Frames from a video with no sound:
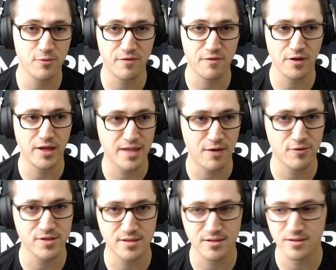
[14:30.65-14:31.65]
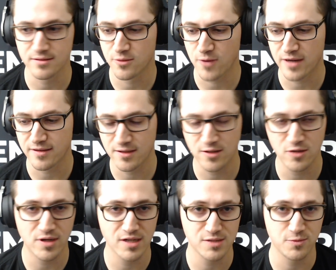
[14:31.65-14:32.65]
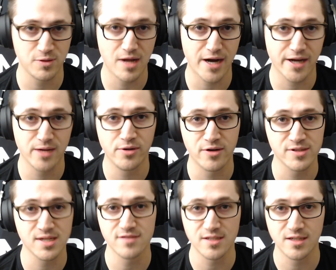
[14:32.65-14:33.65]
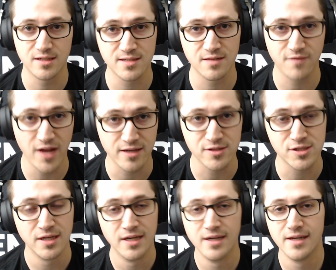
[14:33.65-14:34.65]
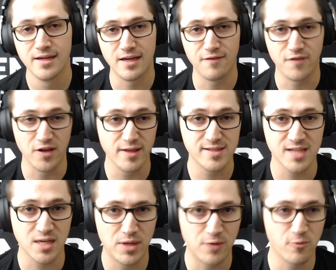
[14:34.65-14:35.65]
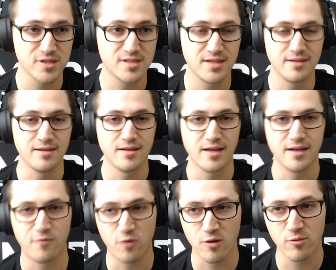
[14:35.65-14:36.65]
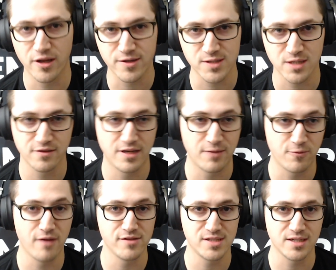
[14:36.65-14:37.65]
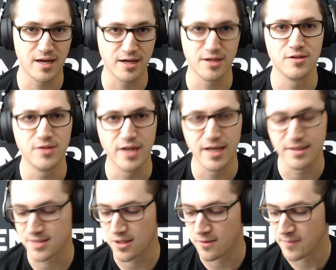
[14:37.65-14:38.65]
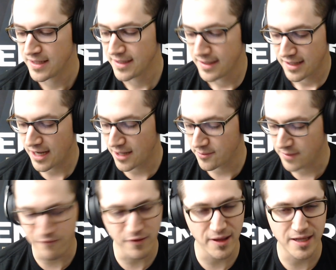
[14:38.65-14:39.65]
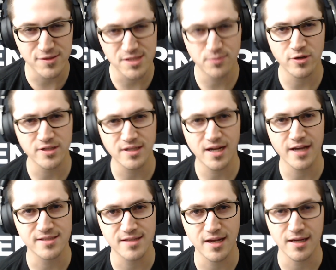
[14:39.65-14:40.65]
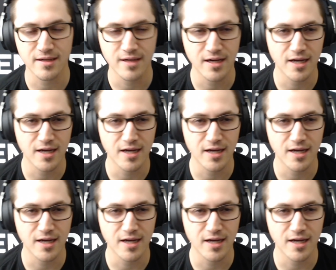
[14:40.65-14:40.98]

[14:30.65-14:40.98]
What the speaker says: We felt like that was the right thing to do, because we're not going to put ourselves at a disadvantage. If Illy's going to ping worse than Formal on the server, then we're obviously not going to do that. So I felt like that was important to kind of state.